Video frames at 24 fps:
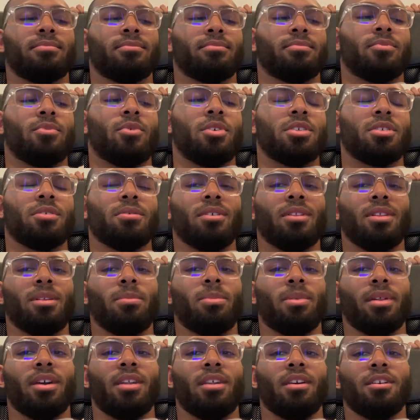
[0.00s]
Wasn't really
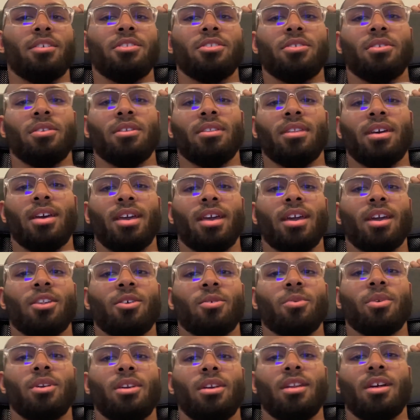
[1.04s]
planning on doing that. Kind
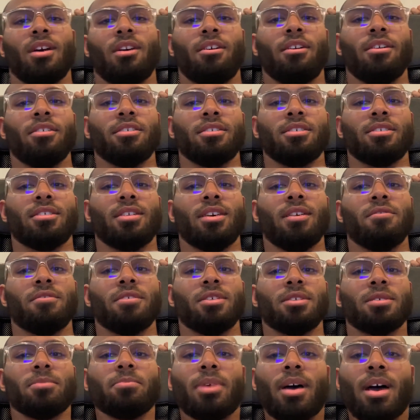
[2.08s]
of weird how all this stuff
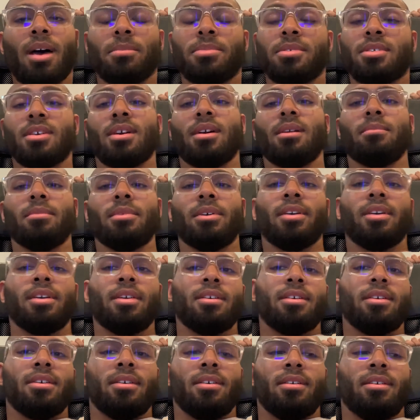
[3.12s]
just pops up.
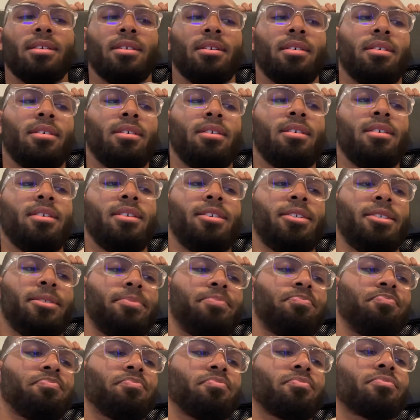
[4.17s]
Kind
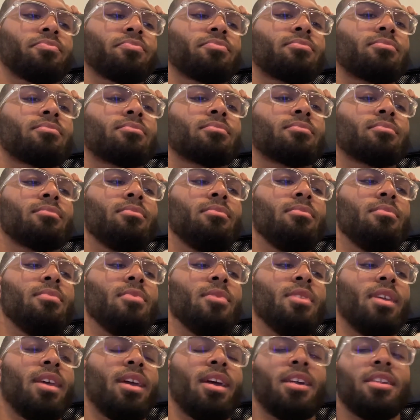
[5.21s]

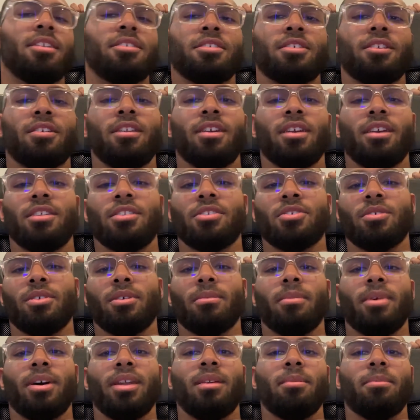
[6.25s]
of turning into a
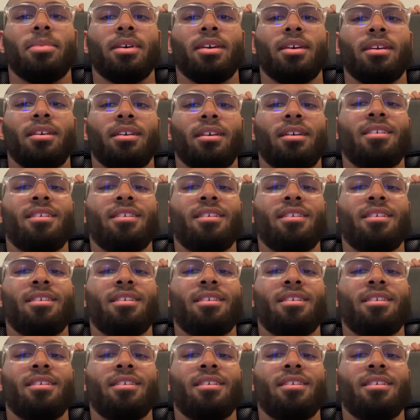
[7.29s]
money pit,